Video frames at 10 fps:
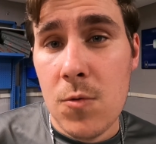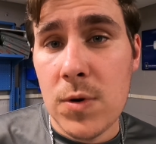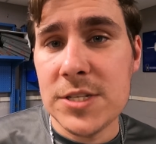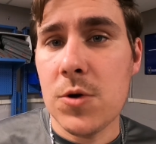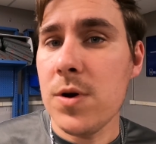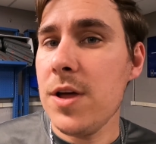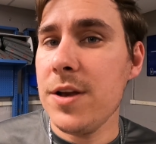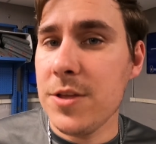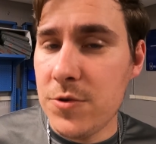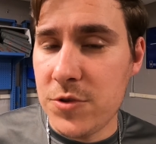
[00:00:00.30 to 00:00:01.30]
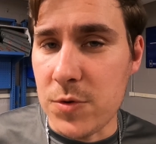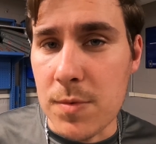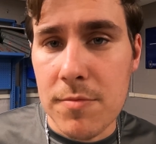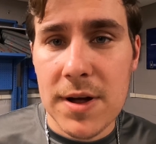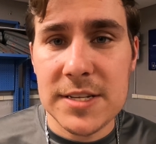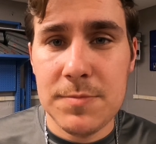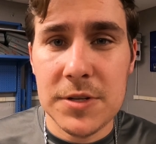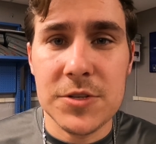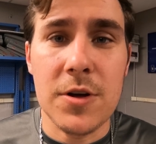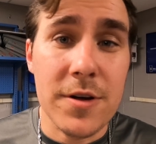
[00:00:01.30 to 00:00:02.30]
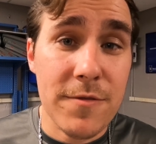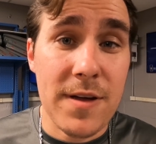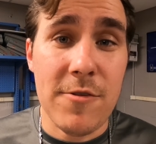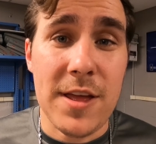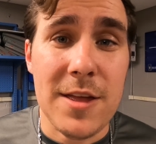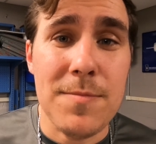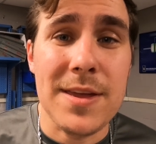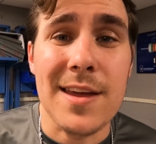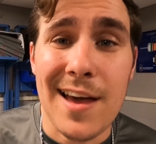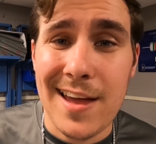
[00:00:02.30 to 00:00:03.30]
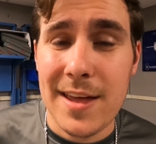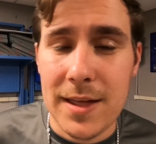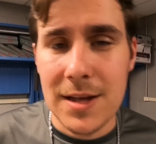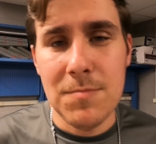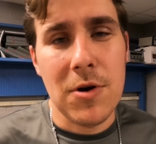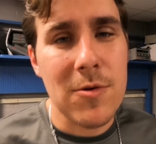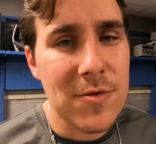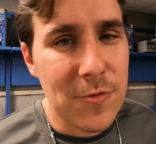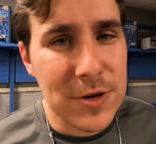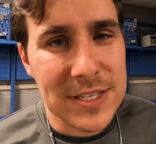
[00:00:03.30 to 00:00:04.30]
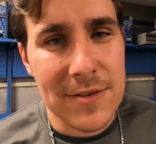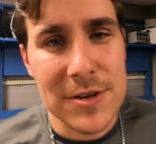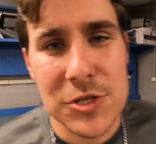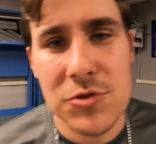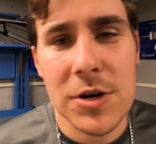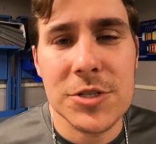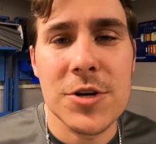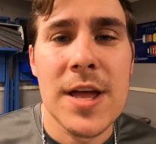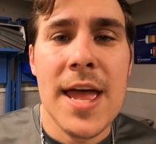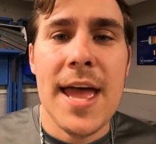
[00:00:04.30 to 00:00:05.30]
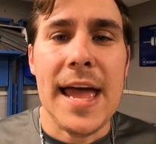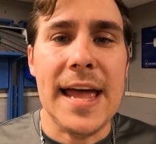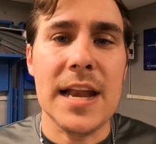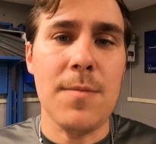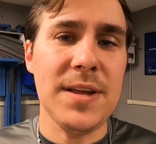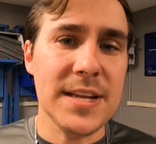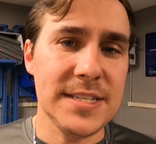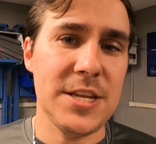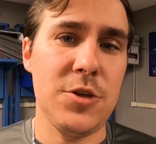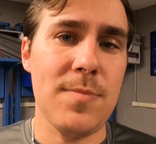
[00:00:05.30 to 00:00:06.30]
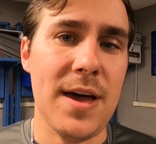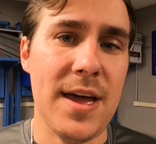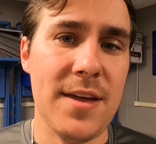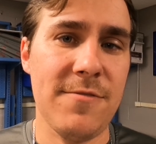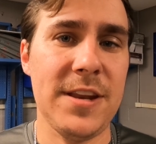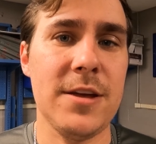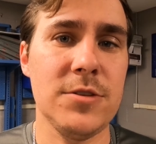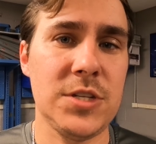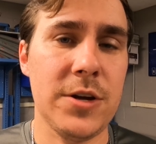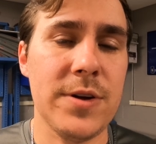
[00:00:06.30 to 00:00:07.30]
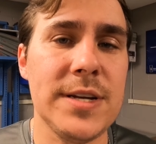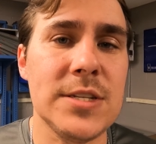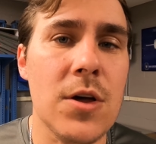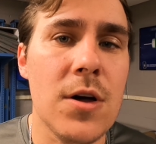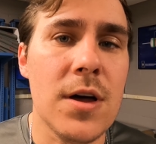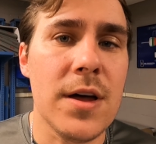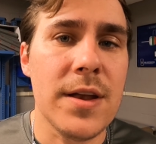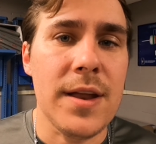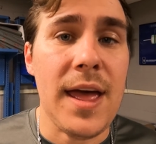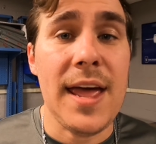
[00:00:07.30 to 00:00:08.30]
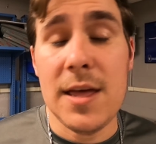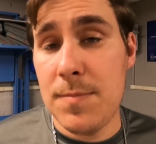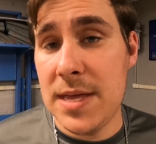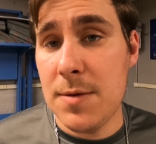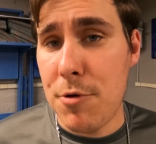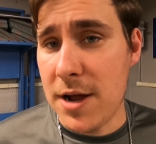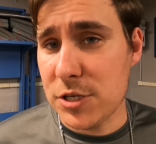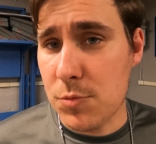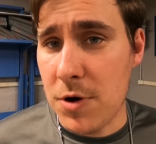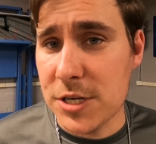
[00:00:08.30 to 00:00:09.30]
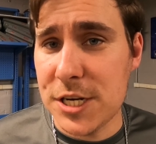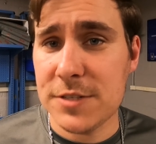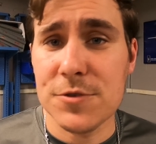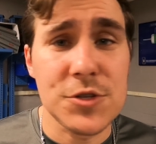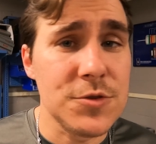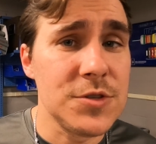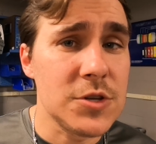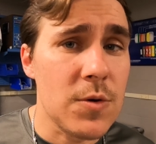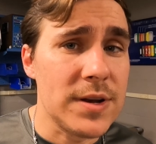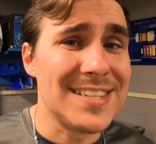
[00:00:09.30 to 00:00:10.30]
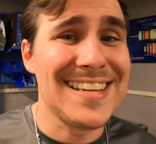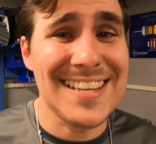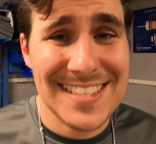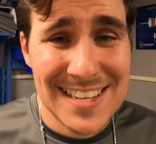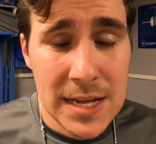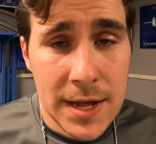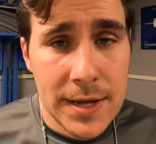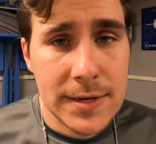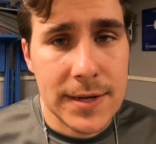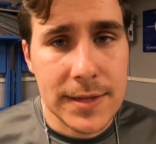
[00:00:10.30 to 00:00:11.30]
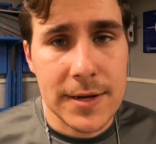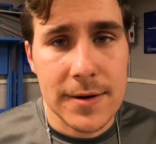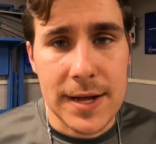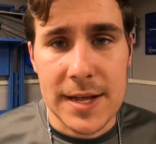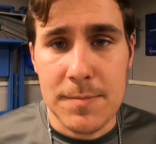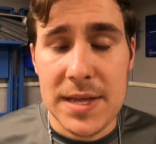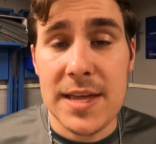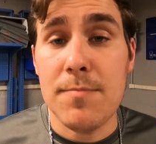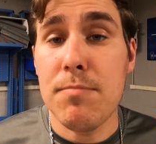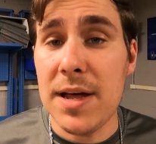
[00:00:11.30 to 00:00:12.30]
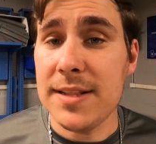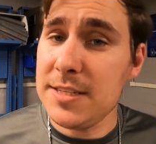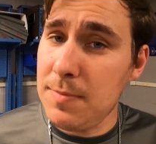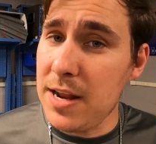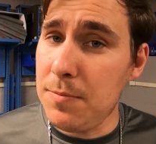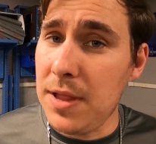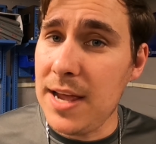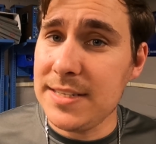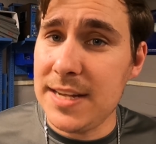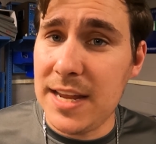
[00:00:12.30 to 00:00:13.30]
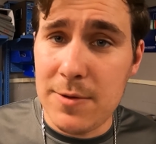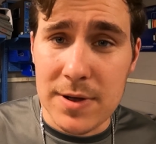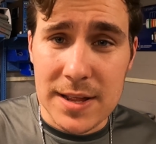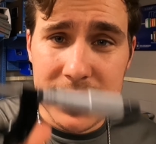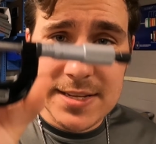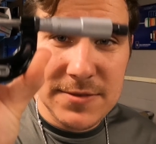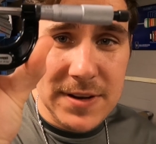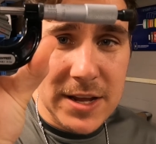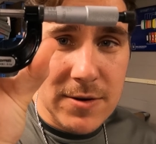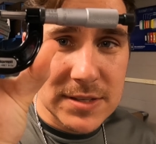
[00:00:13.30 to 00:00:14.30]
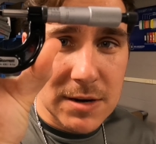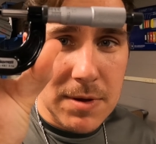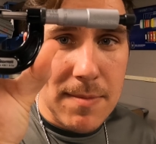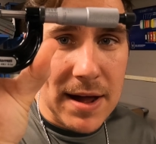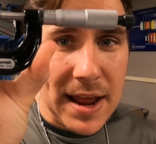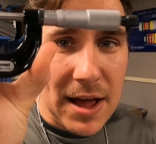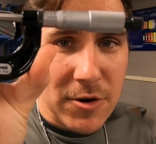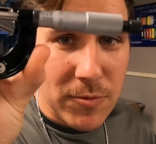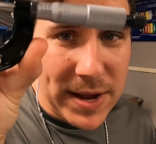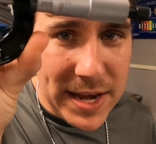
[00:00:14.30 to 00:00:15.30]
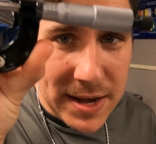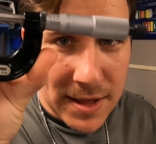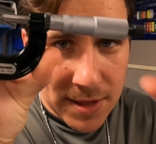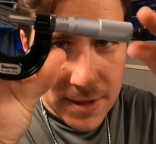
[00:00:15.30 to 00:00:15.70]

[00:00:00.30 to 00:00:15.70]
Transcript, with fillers: What is going on YouTube? Bryce Builds It All, your favorite A&P, IA, and Part 147 instructor. And I'm going to continue my video series on A&P practical projects for students going to test to get their A&P, but this might apply to anyone. And this video is going to be about how to read